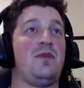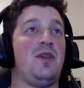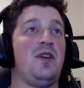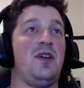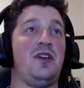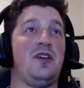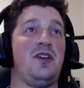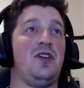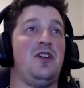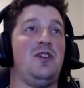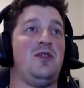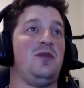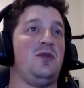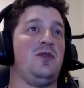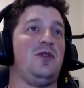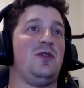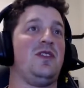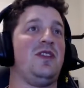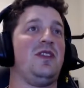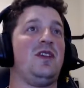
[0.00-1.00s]
I don't know.
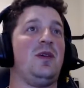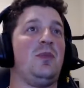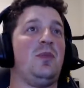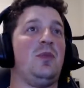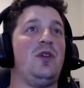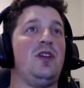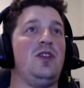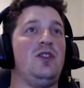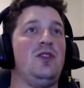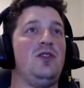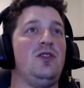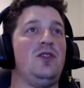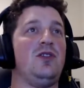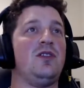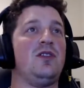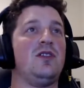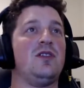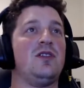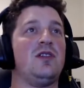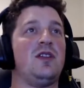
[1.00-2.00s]
Well, they're pretty new.
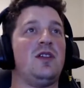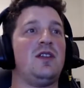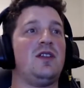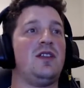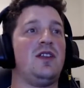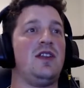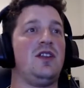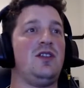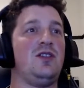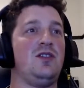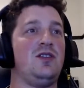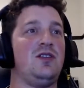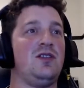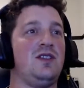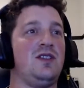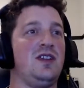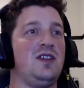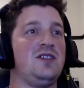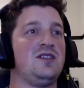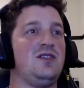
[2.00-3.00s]

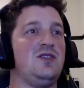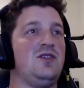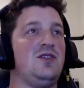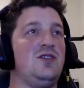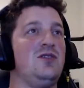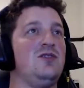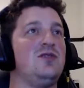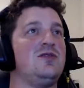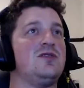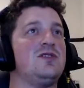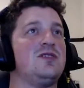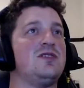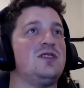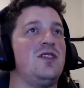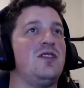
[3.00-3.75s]
These are new,